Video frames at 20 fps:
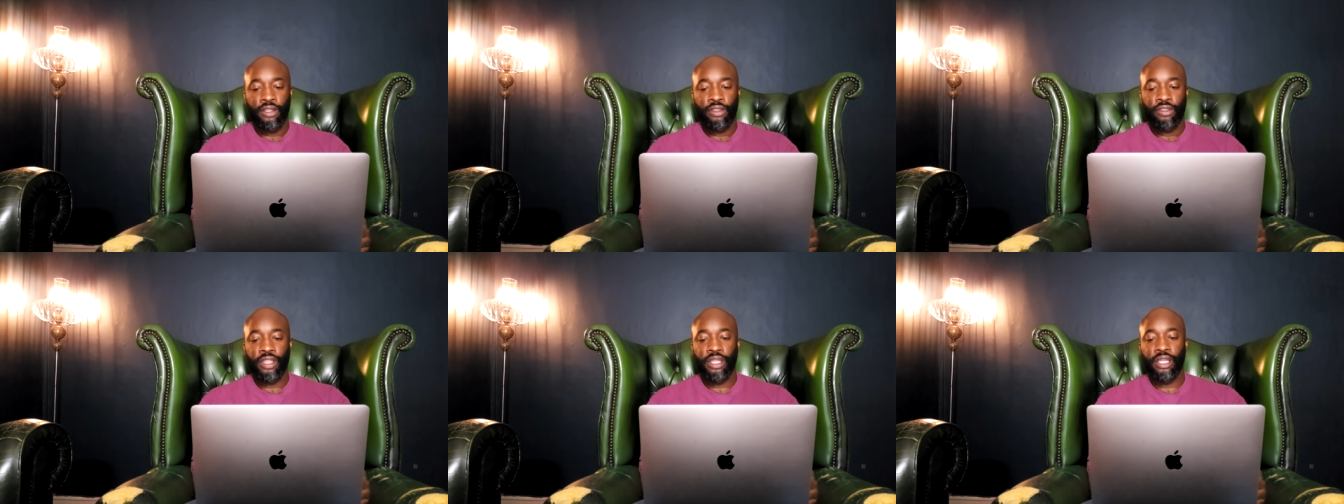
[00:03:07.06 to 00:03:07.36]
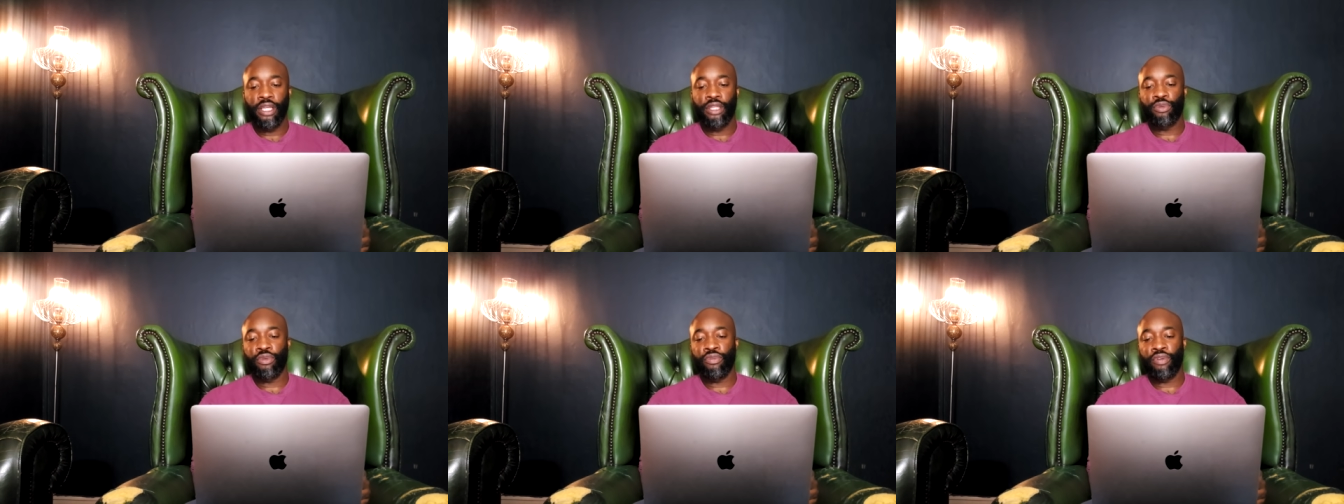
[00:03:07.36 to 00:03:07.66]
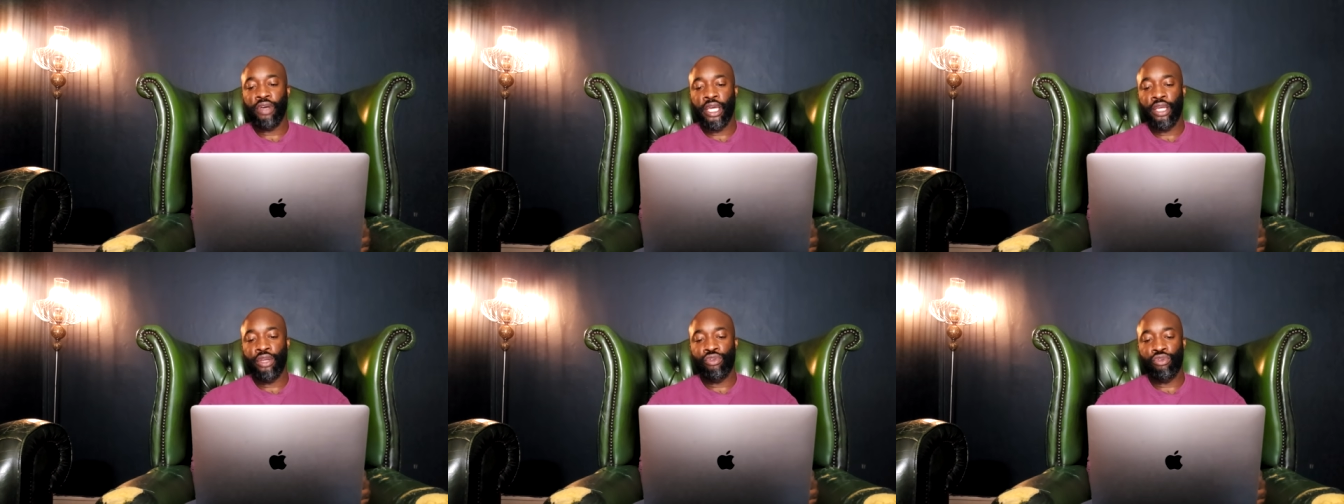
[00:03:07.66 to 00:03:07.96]
Thing is with
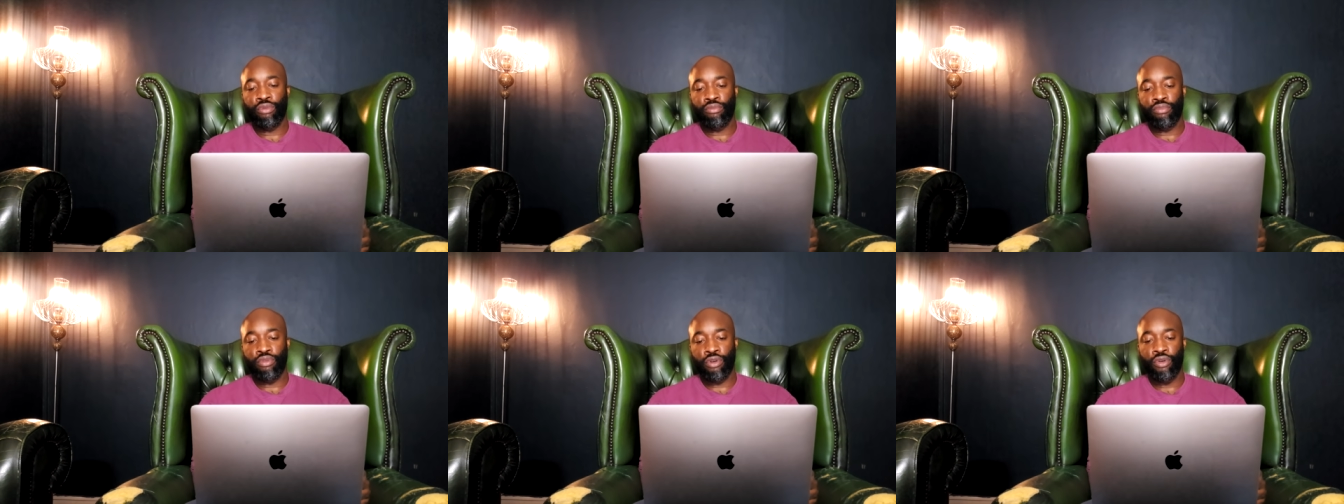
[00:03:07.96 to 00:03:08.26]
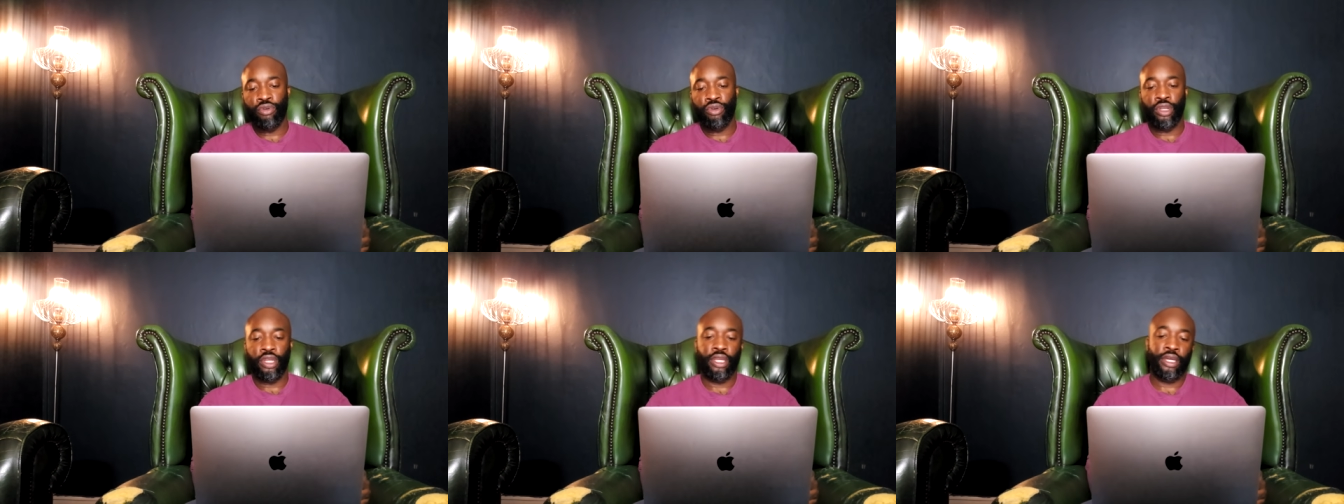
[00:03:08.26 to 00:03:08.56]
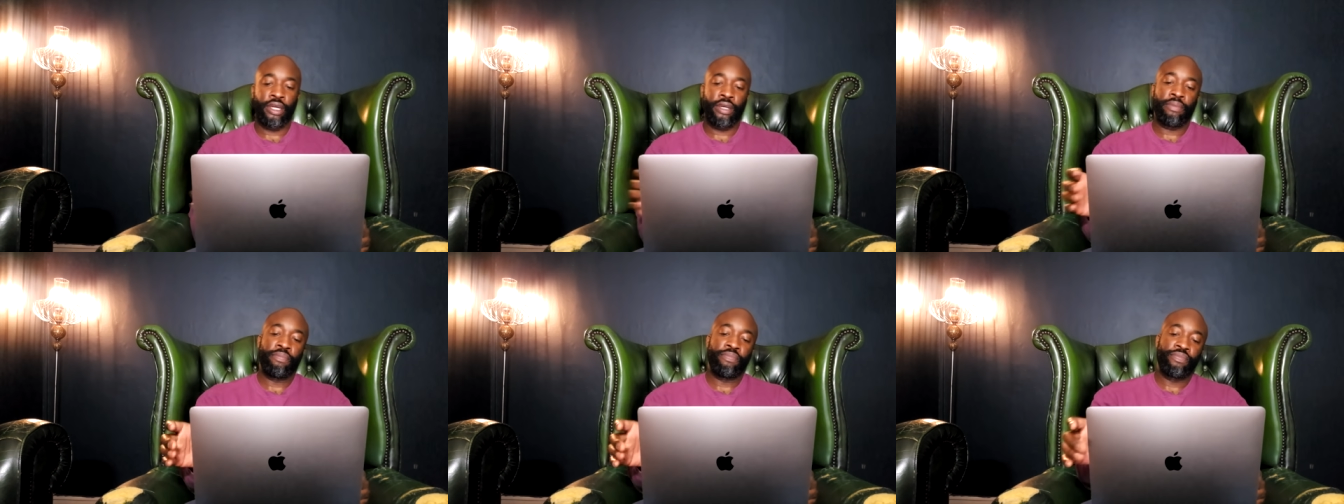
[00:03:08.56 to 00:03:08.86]
Adrian Broner,
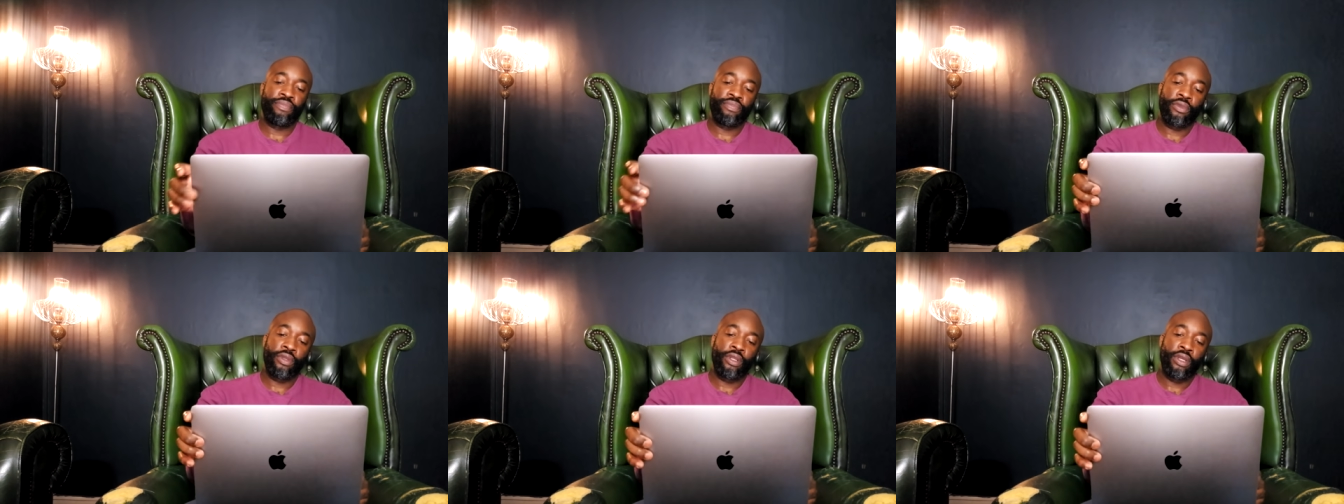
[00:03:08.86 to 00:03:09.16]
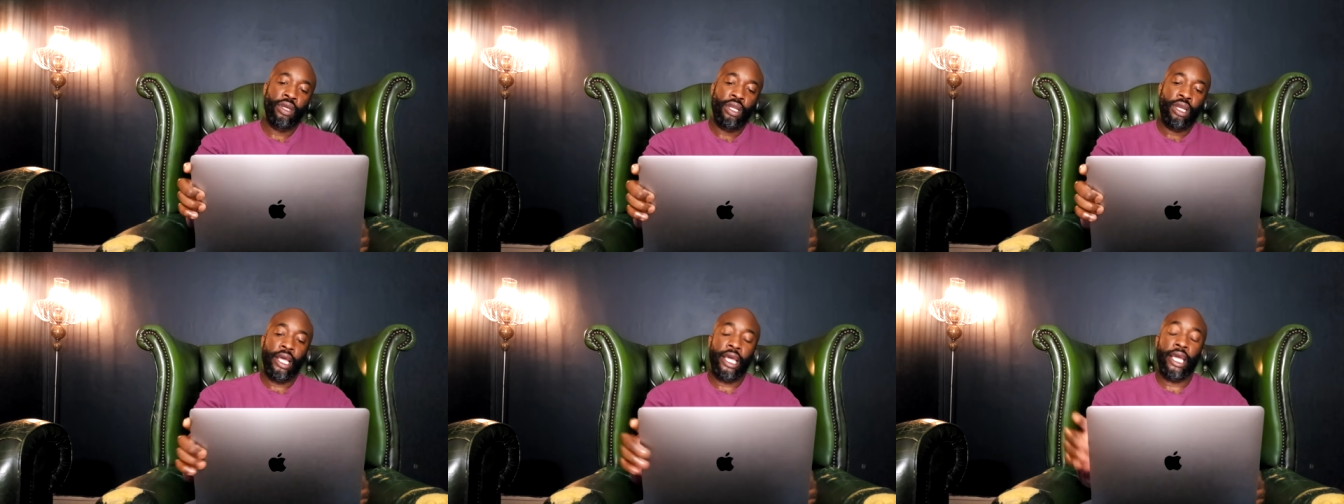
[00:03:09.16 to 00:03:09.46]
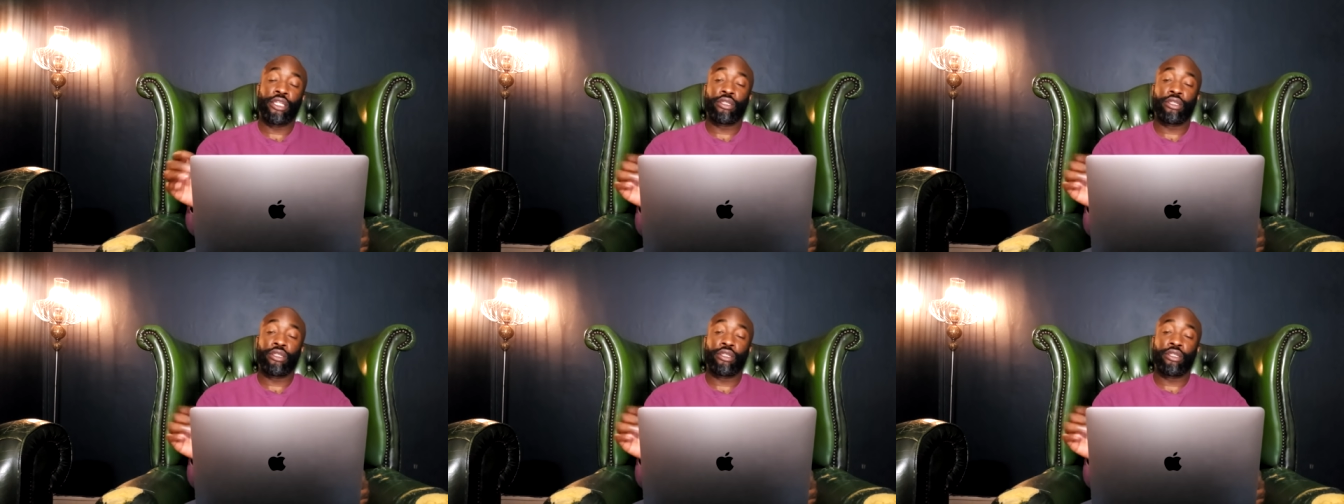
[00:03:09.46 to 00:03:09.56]
yeah. Like,